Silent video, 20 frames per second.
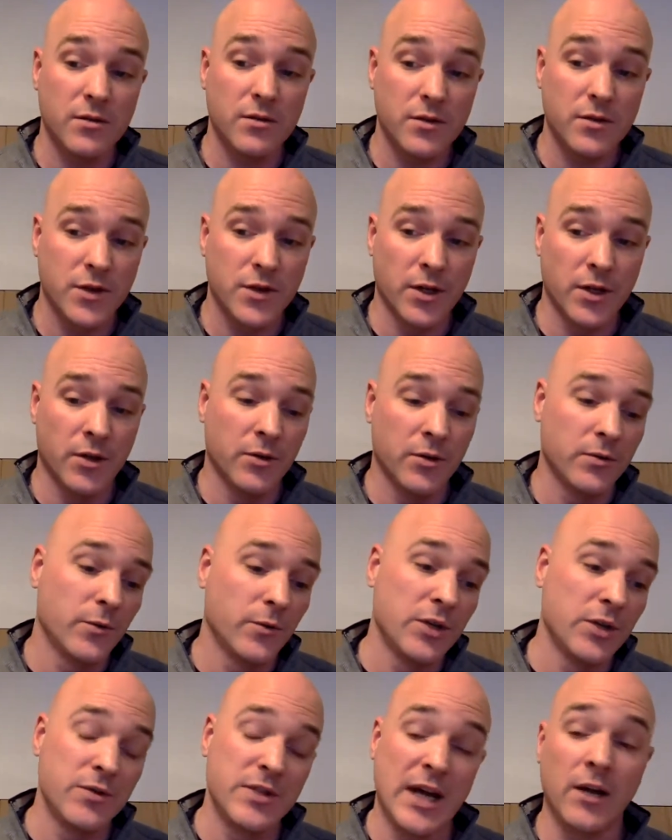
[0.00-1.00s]
So
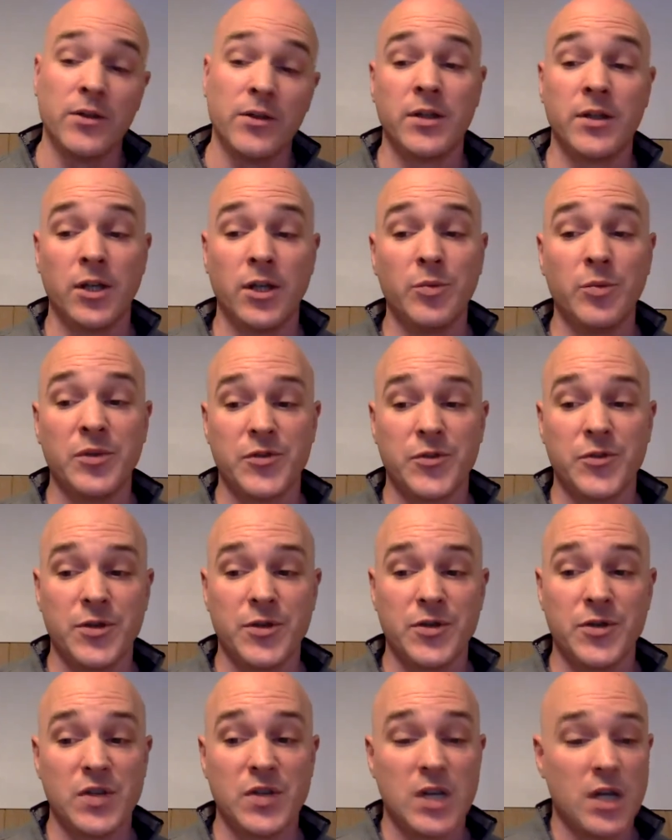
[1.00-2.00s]
when you download the open
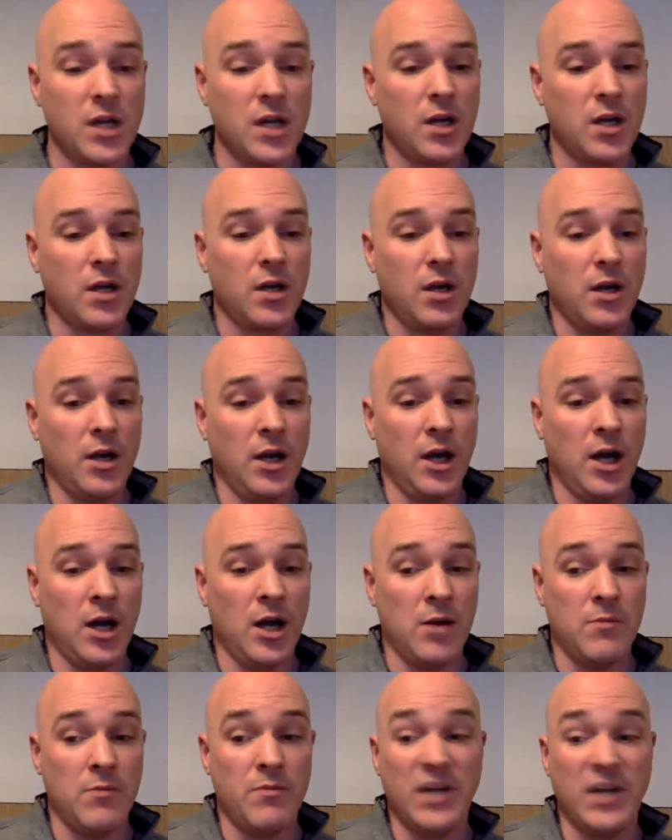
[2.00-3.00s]
source,
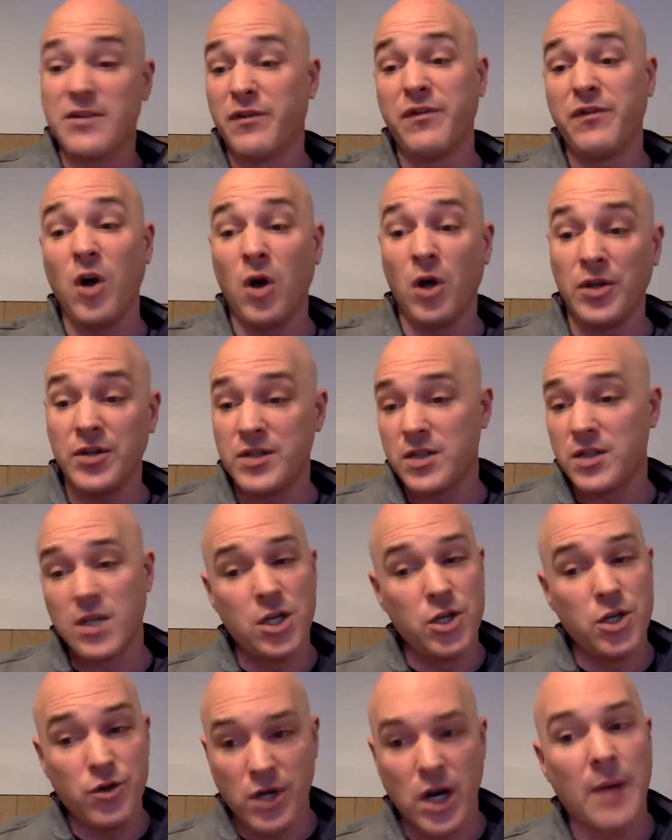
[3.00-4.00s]
by default,
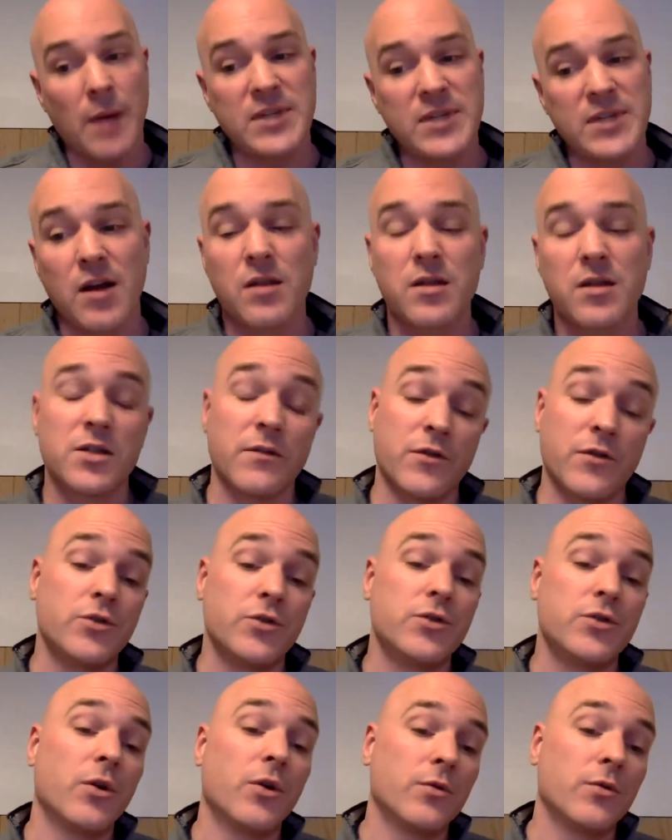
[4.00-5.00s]
and you can opt out of this if you
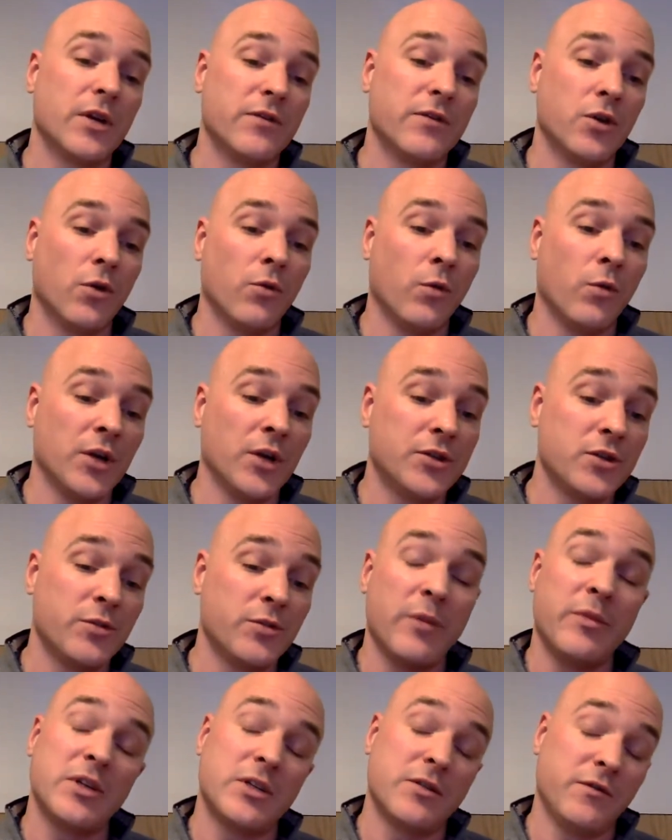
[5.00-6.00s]
don't want to,
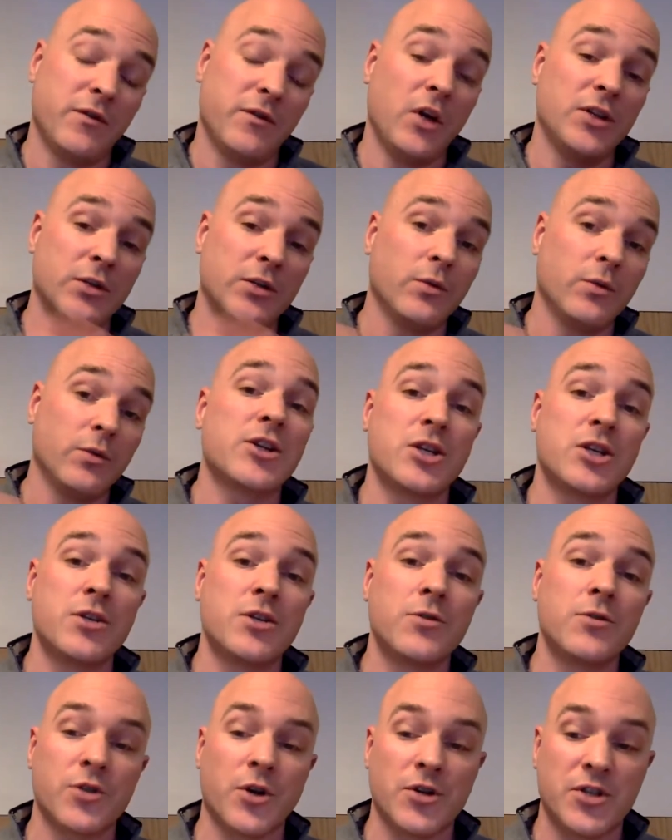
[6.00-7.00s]
but by default, it will actually
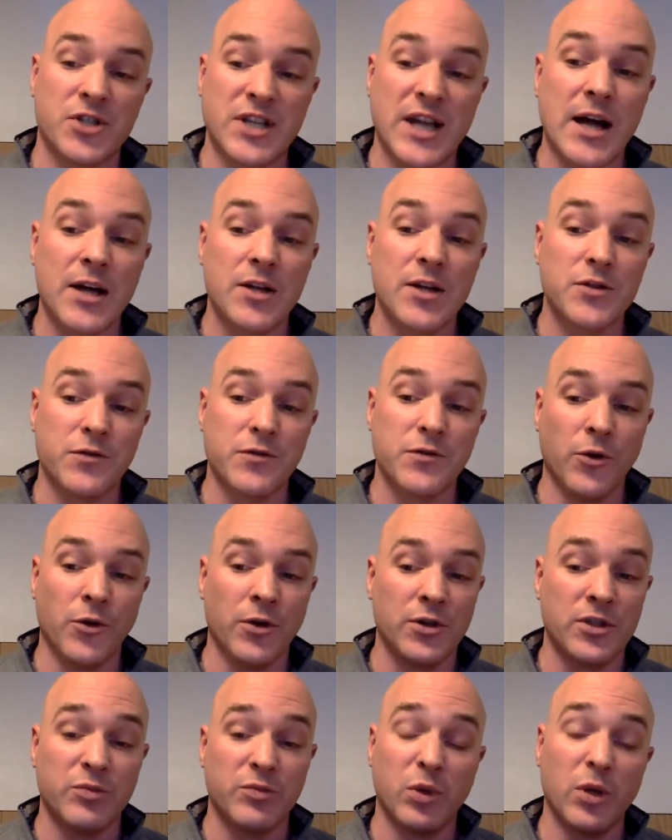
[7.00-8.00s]
use our SaaS
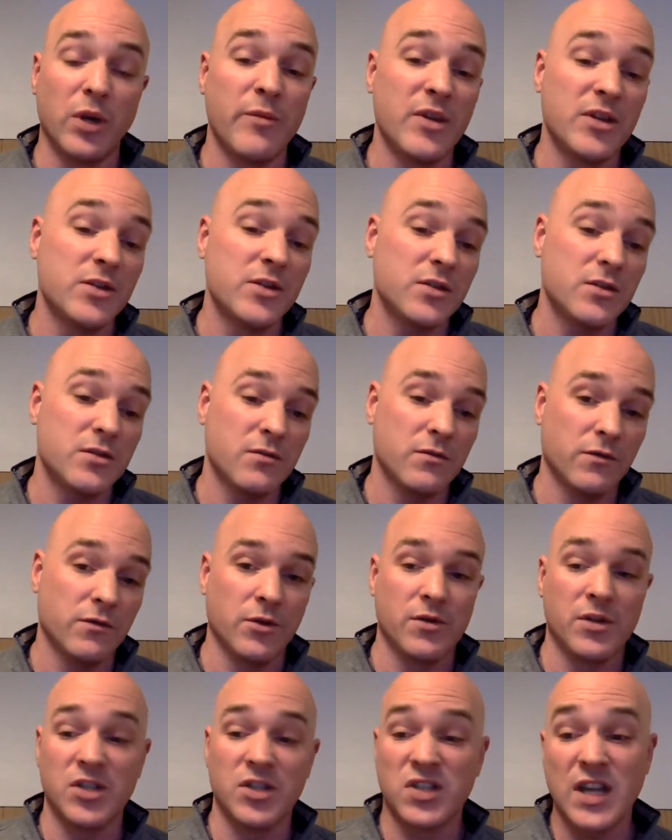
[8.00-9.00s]
for deployments,
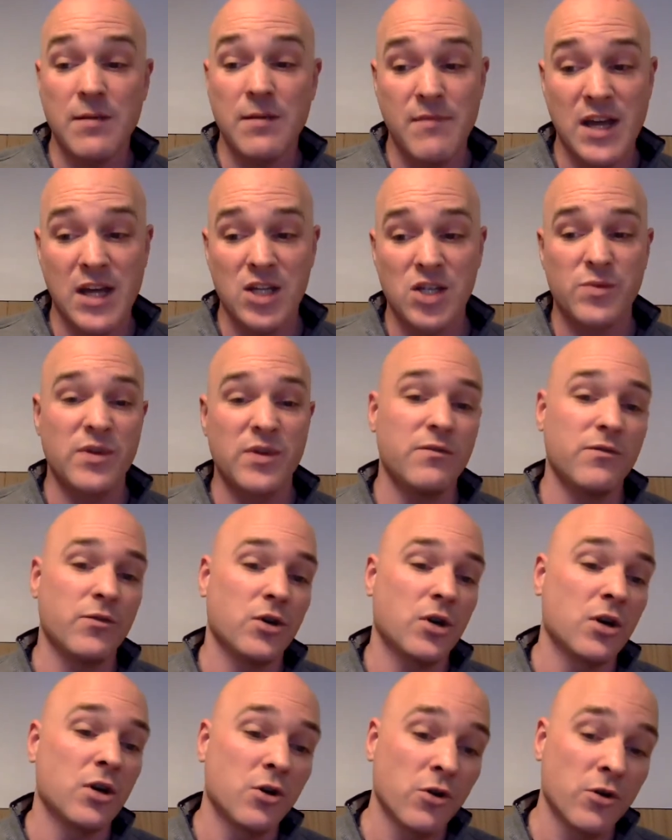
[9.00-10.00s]
for the state management, for
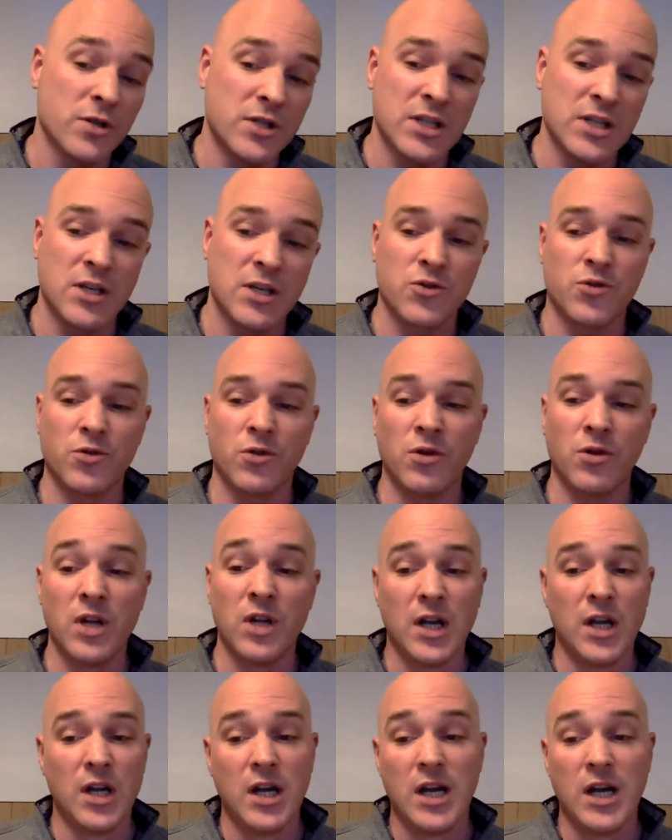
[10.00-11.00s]
concurrency control,
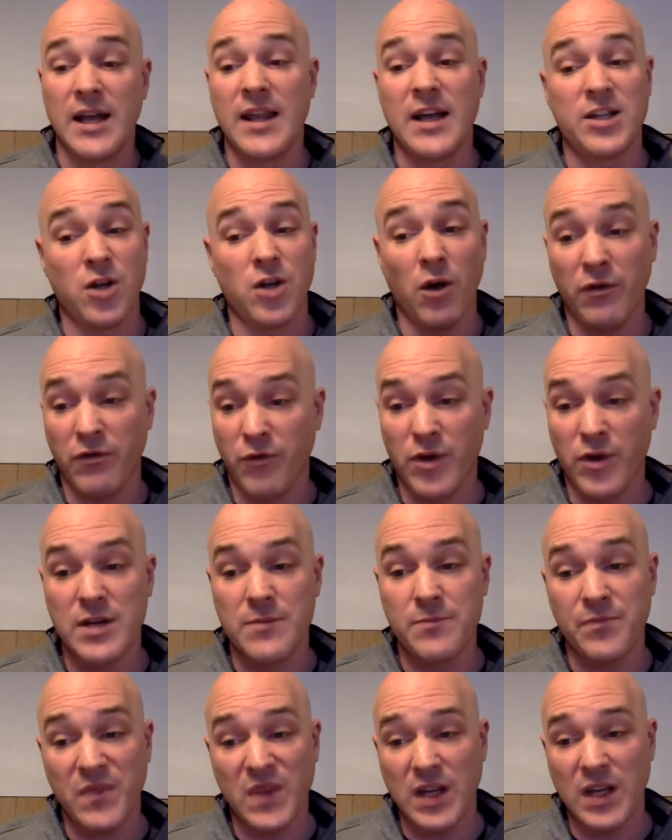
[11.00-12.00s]
and that's all
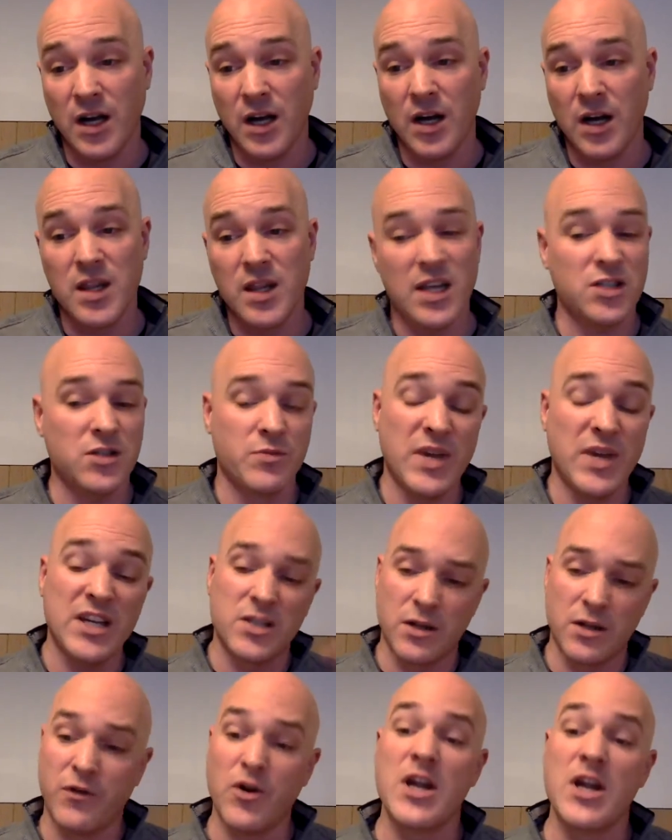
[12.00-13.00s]
free. And that's
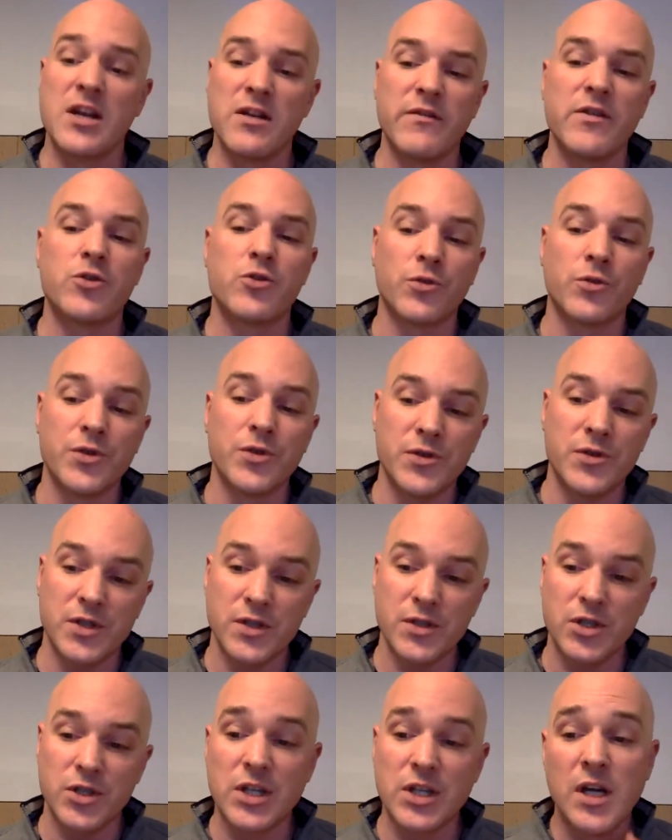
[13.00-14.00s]
basically for individual
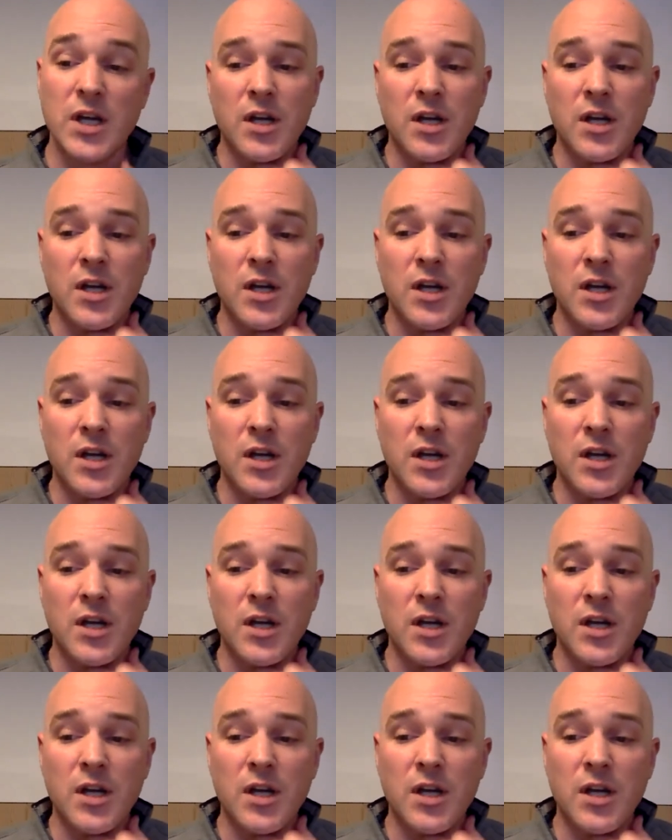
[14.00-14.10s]
usage.